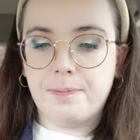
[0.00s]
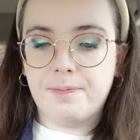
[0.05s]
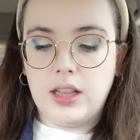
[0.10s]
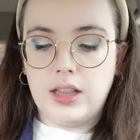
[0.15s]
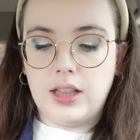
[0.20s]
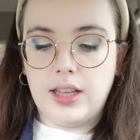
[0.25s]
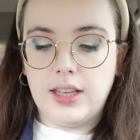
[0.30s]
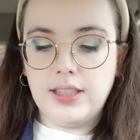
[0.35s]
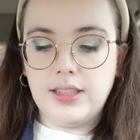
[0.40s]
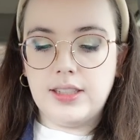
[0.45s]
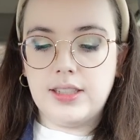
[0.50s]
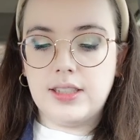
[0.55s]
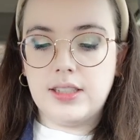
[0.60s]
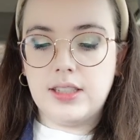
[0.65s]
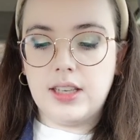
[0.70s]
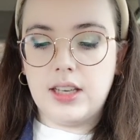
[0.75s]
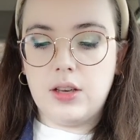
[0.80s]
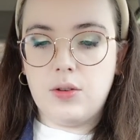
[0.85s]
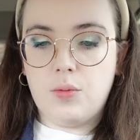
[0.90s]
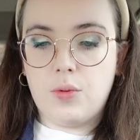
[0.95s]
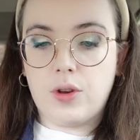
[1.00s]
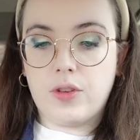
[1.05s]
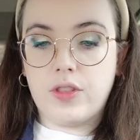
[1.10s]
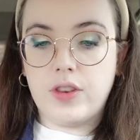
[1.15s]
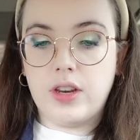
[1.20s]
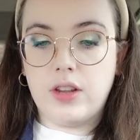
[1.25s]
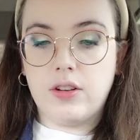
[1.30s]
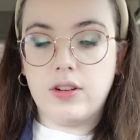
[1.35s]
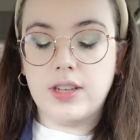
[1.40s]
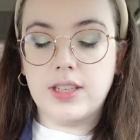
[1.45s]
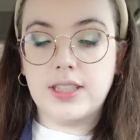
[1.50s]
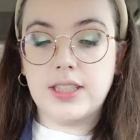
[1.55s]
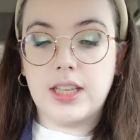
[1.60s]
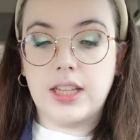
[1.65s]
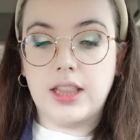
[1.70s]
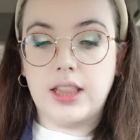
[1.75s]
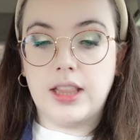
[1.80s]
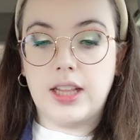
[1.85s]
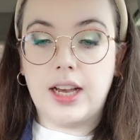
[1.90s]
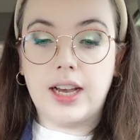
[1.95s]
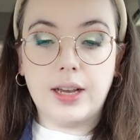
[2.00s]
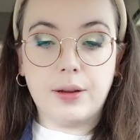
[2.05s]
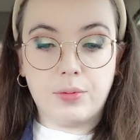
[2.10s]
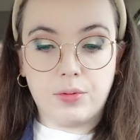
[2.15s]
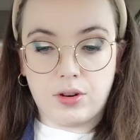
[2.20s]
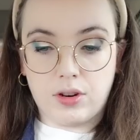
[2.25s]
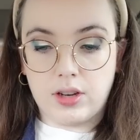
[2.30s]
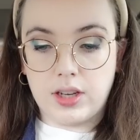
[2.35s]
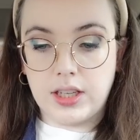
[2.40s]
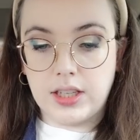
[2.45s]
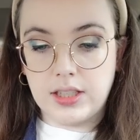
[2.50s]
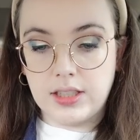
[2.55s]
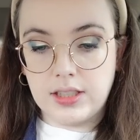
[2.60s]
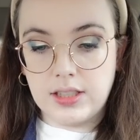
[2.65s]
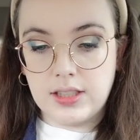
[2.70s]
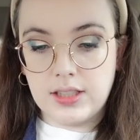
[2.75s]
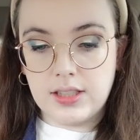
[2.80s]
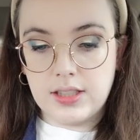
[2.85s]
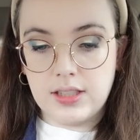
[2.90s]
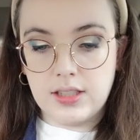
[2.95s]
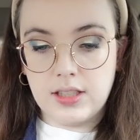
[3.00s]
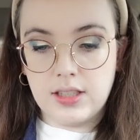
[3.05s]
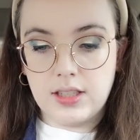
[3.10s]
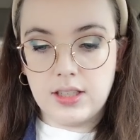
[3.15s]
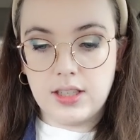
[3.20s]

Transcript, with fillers: Let's see where the nearest library is,